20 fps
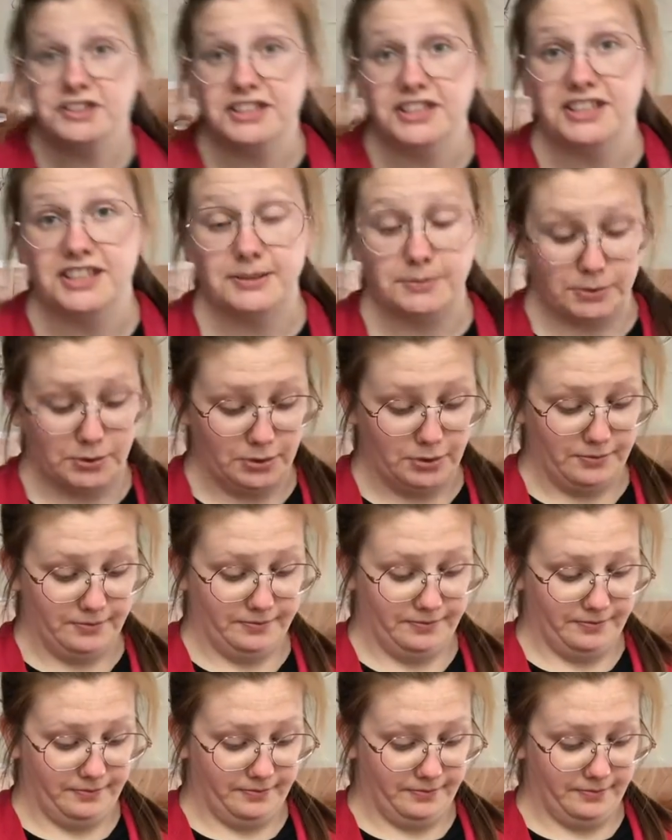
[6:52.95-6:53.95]
teaspoon.
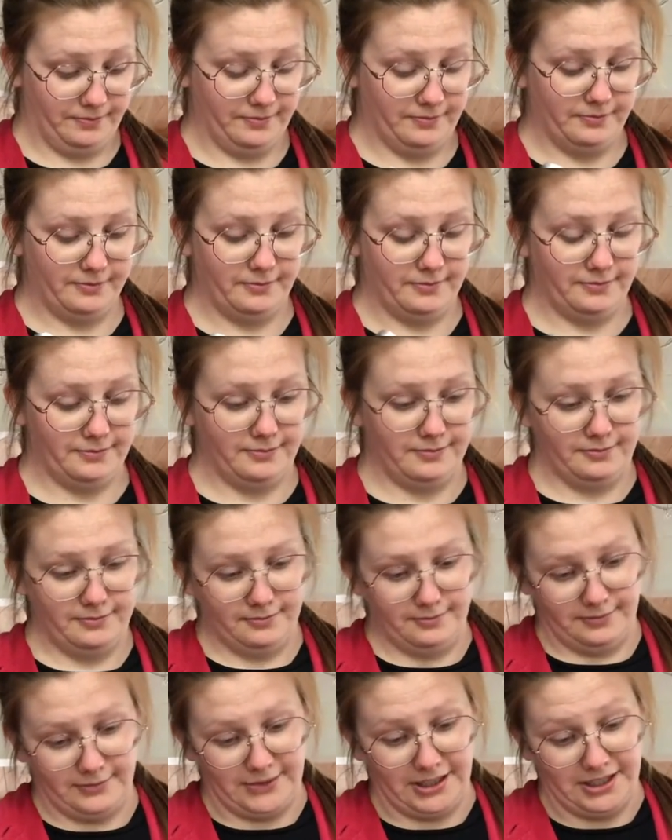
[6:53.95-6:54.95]

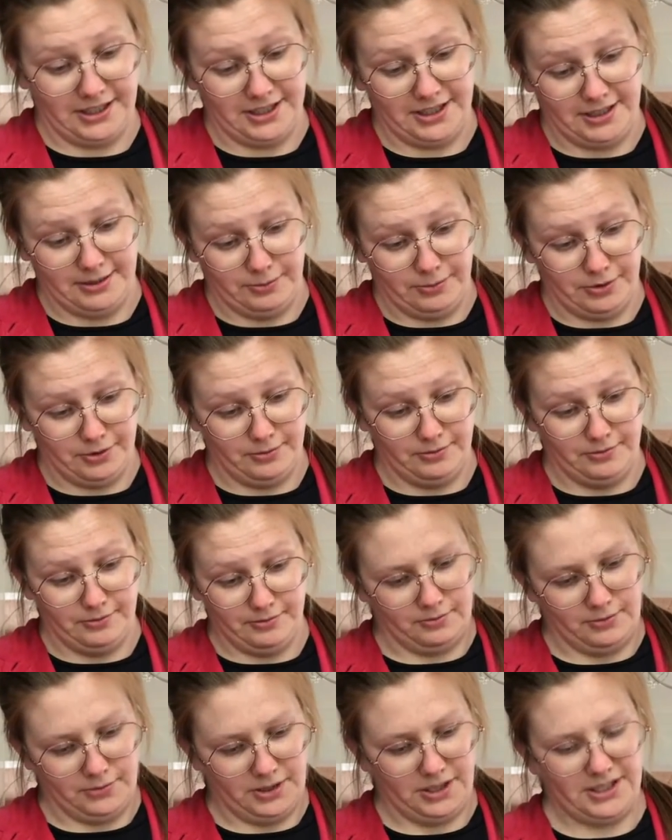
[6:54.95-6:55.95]
That's simple.
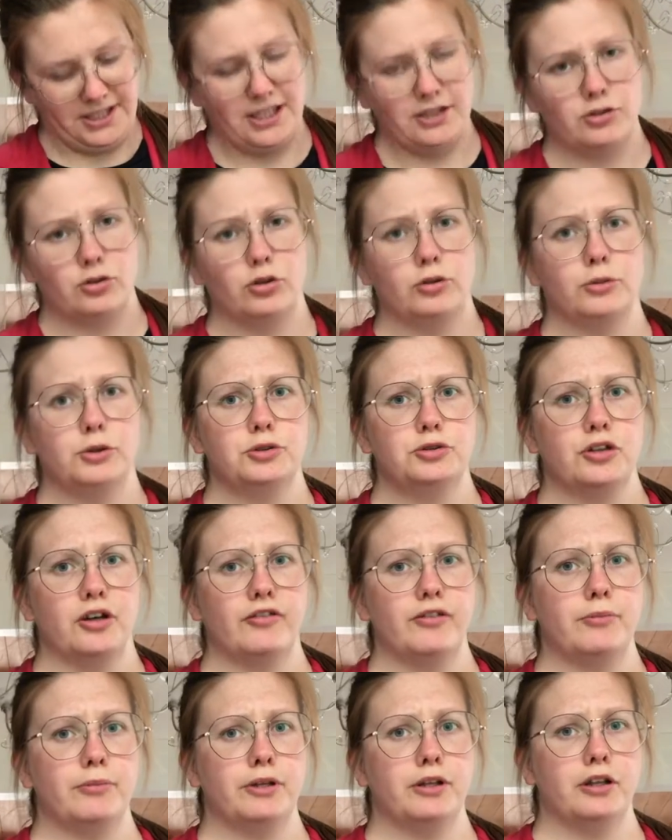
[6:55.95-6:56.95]
Is that normal to have
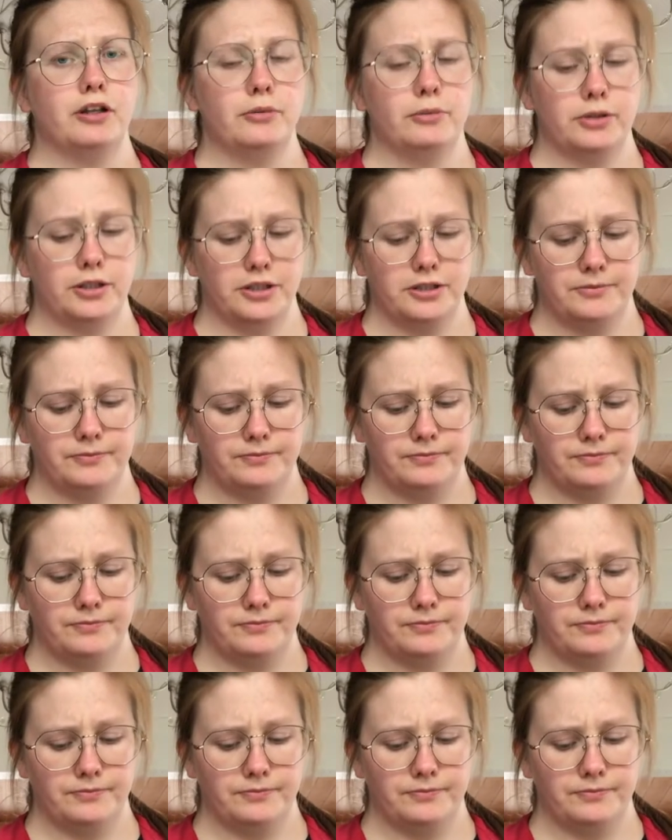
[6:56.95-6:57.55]
in banana bread?